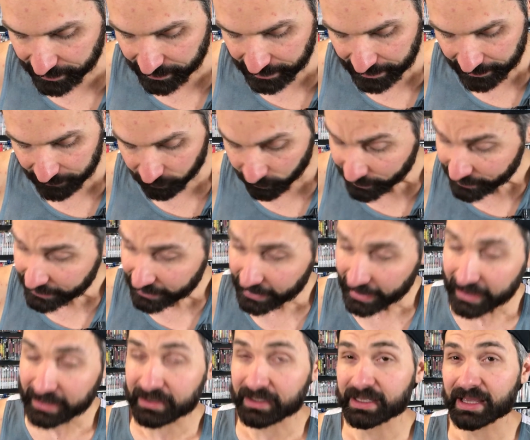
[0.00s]
but uh, really
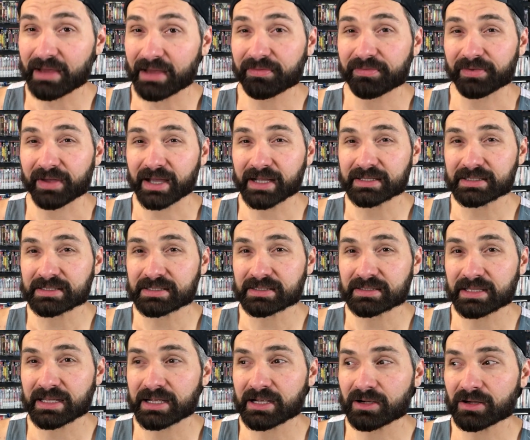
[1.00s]
like the FX
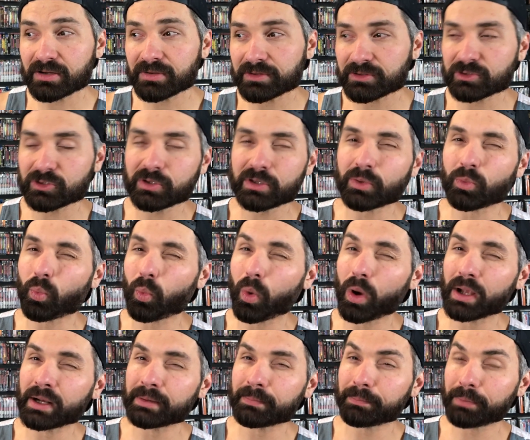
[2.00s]
here. There's only
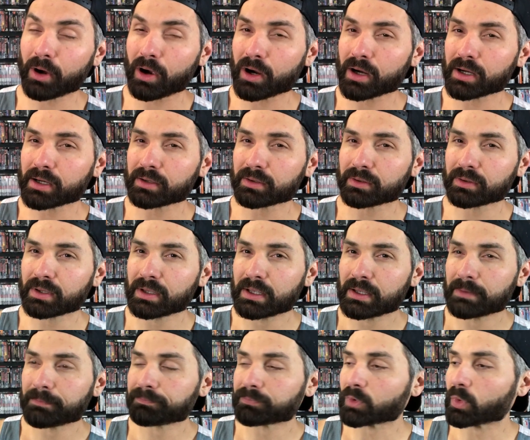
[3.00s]
one part
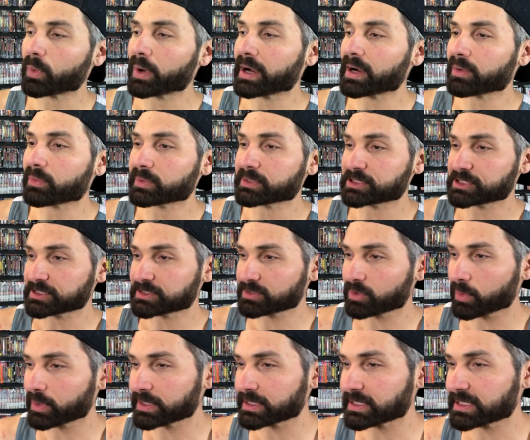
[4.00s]
where when she's
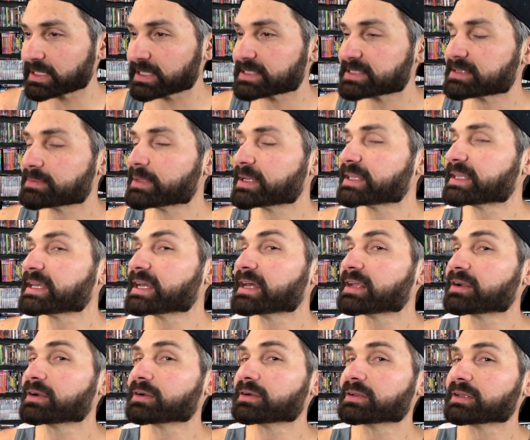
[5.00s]
going to kiss him at the
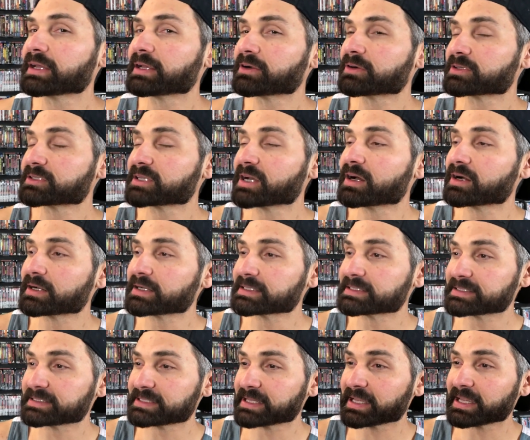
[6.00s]
end and her tongue
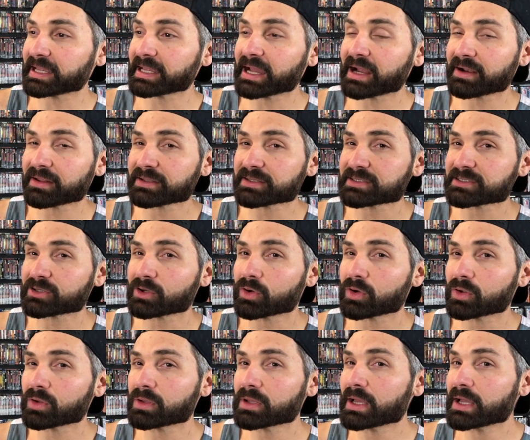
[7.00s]
is sticking out of the
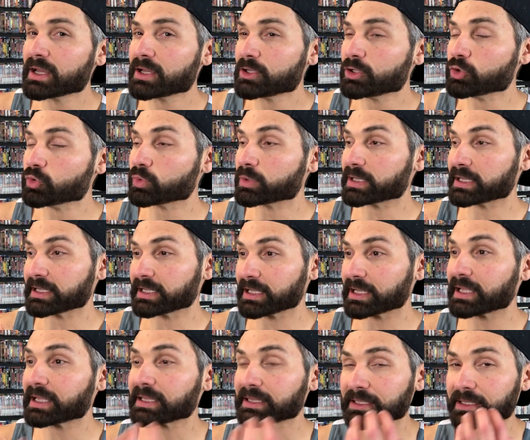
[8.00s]
skull, you can
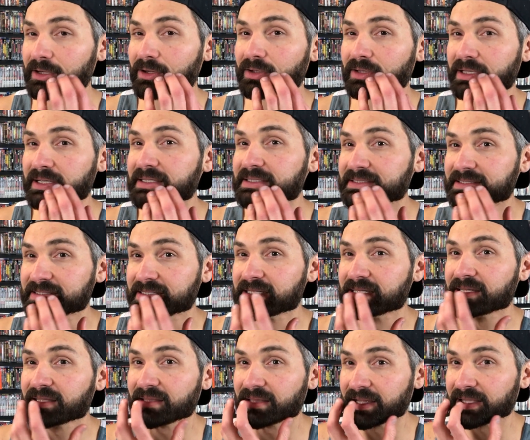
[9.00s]
clearly
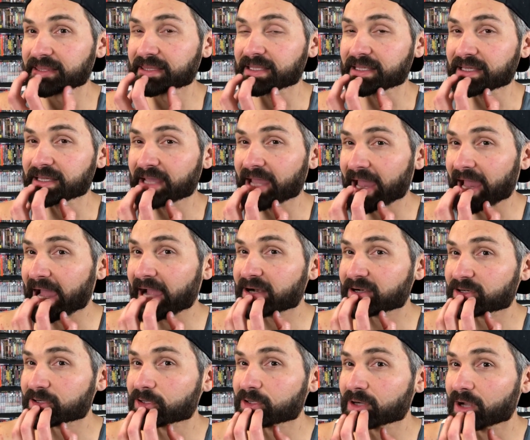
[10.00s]
see like the
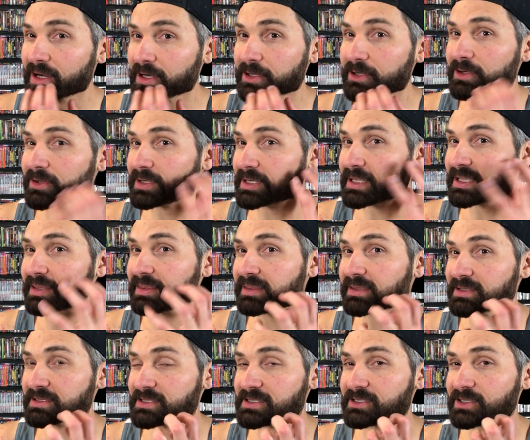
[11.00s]
actor underneath
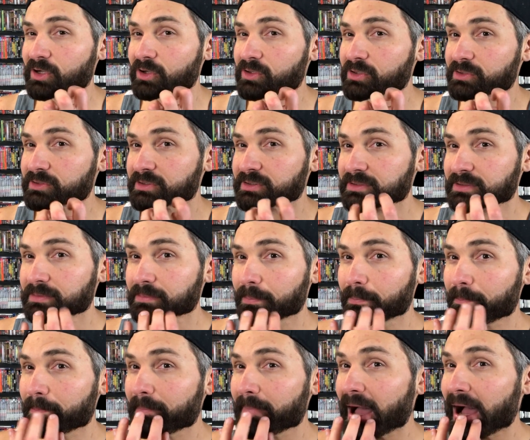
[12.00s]
the skull's
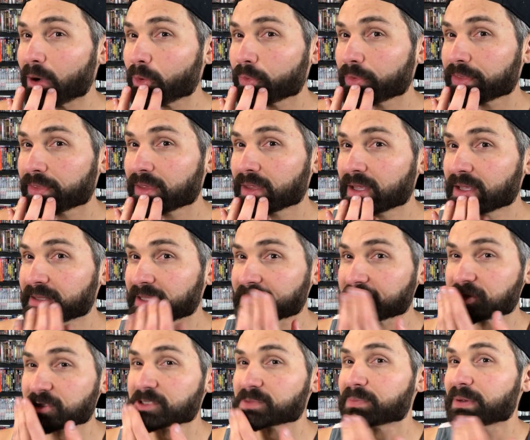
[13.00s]
mouth
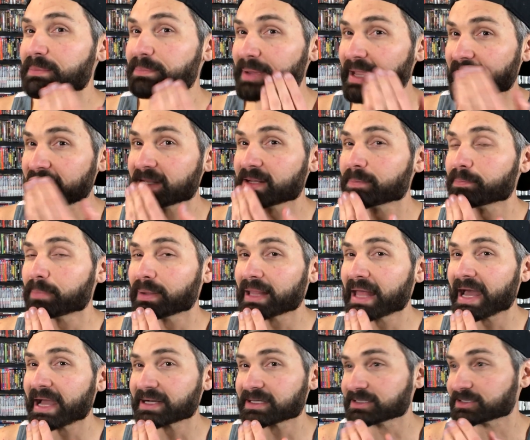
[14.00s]
that's just been painted
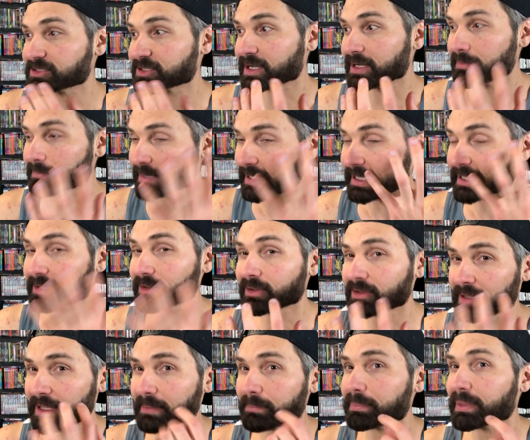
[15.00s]
black to try to make it
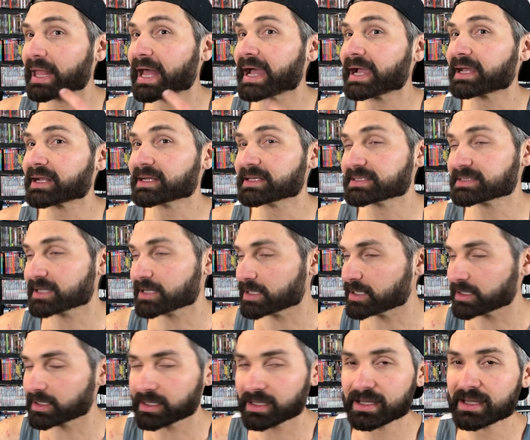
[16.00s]
look like black and a
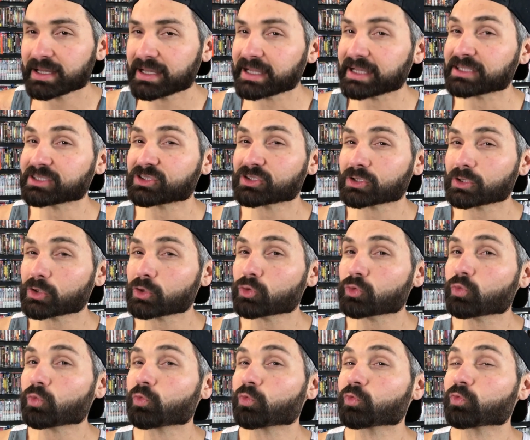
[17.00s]
tongue. It's
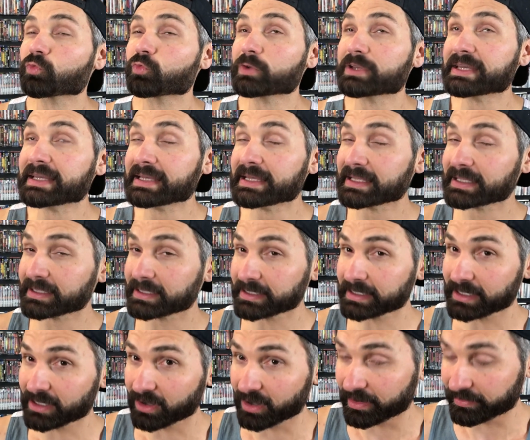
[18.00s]

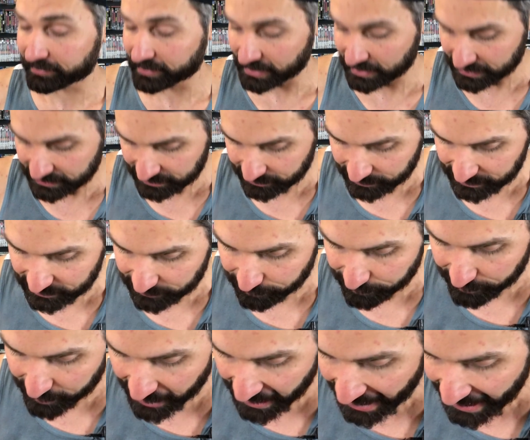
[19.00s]
really obvious. It's
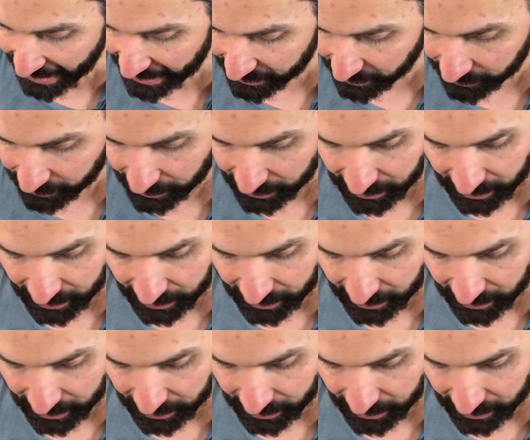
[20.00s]
bad.